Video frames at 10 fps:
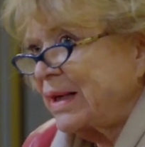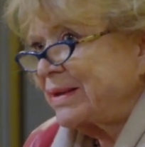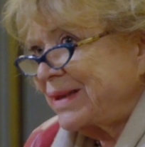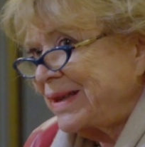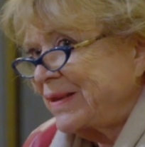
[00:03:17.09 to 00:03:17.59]

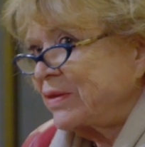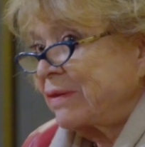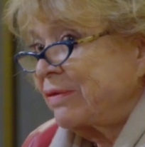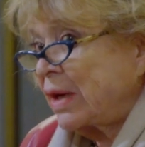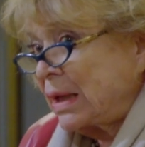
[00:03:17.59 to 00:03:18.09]
It is a
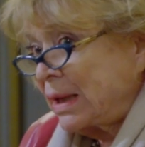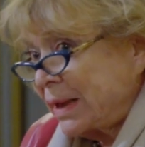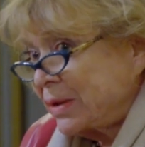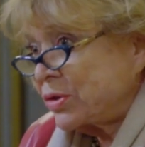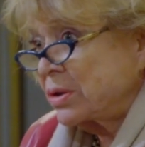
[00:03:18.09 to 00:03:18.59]

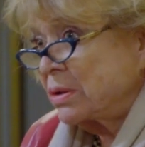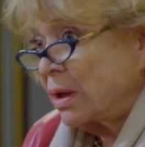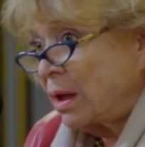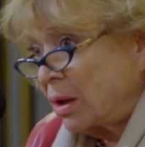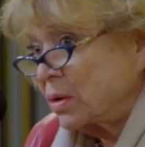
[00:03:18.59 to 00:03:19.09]

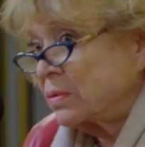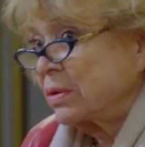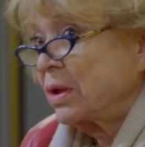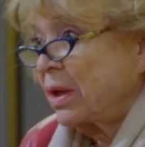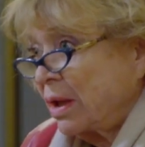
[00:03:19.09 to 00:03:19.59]
violation
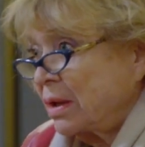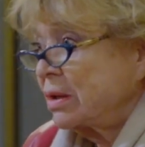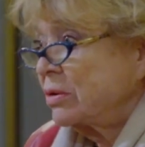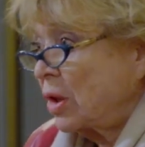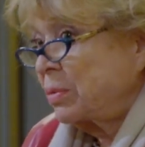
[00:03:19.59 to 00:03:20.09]
of the
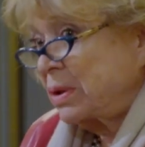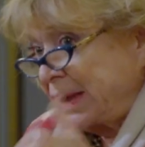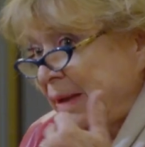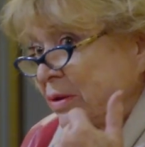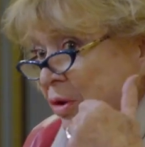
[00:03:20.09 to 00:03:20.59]
double
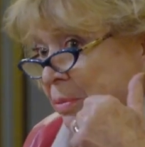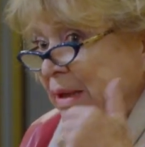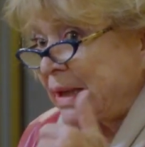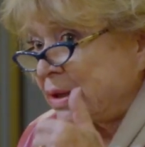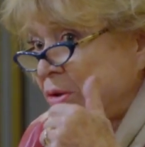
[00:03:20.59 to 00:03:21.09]

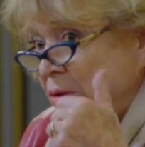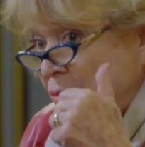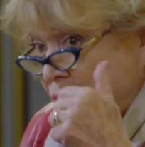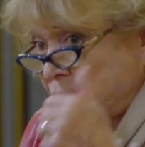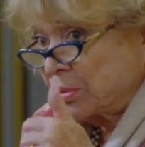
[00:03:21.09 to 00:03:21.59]
incrimination
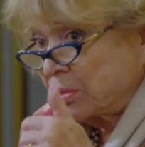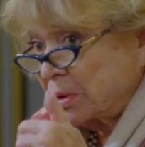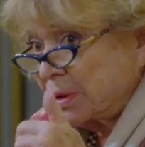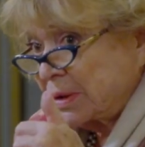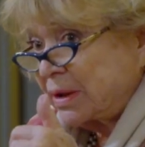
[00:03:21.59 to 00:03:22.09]
rule.
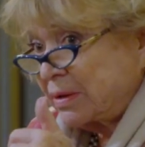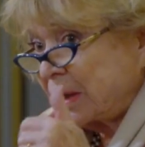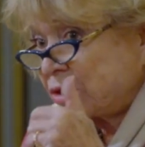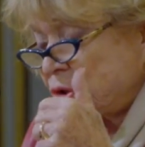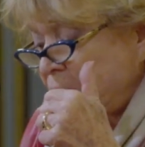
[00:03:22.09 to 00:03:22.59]

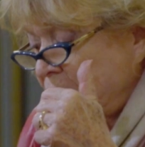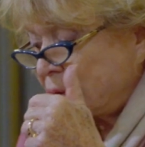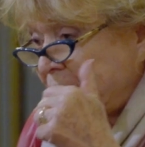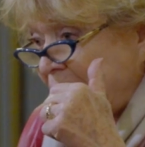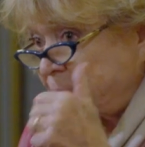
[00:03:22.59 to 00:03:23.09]
That should
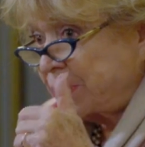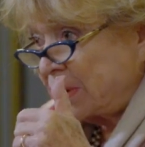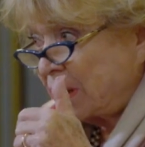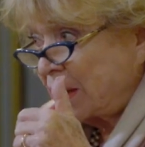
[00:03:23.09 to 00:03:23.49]
not happen.